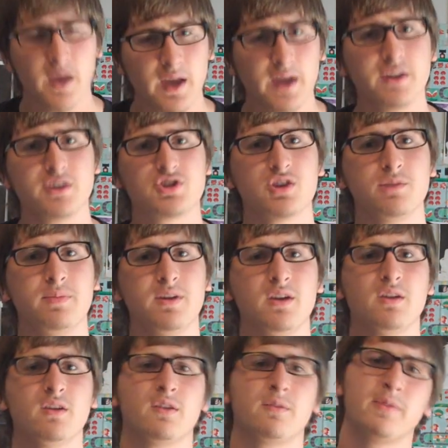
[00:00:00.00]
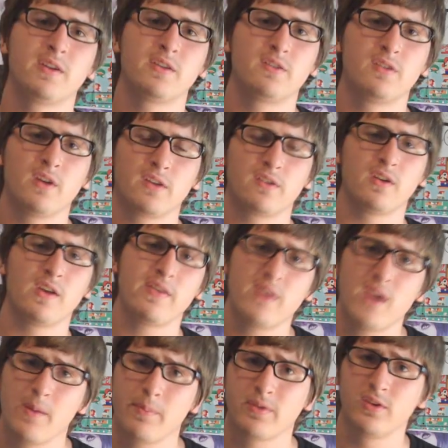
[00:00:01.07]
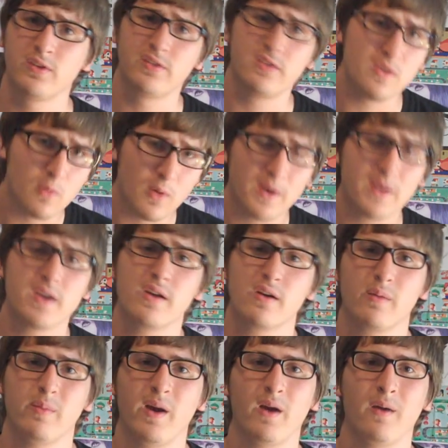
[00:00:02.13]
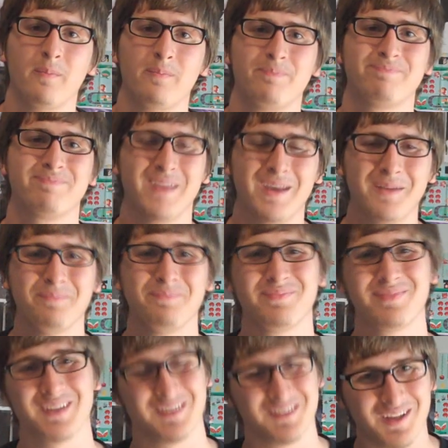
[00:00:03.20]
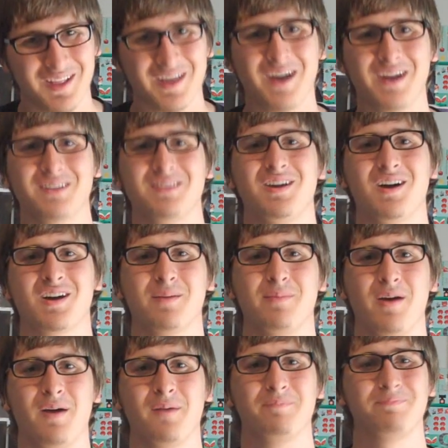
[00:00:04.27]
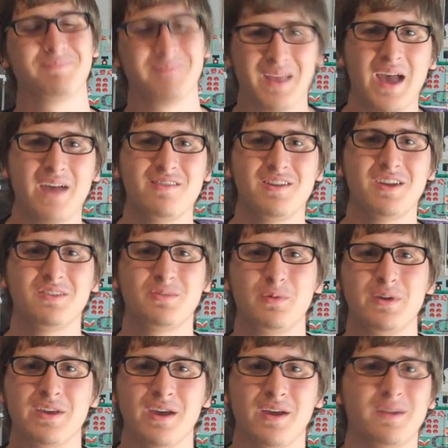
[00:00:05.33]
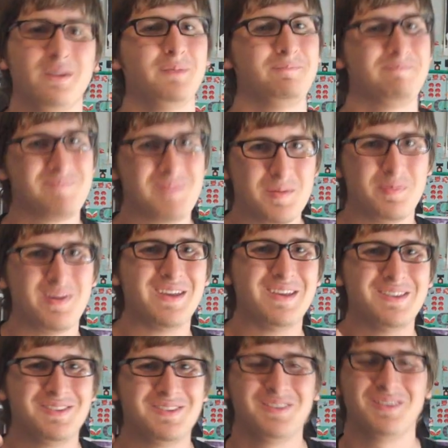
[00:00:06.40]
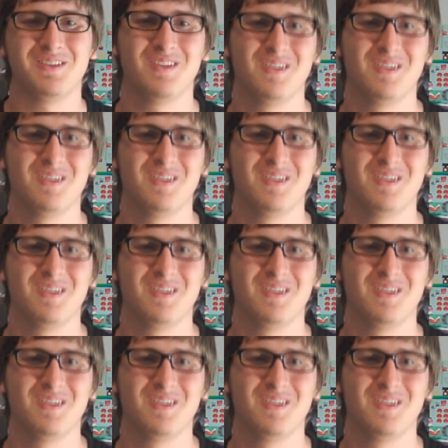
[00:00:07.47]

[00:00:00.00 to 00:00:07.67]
and it should be good because you guys will get the episodes that you want to hear about. And that's all I got to talk about. Have a nice weekend. Peace.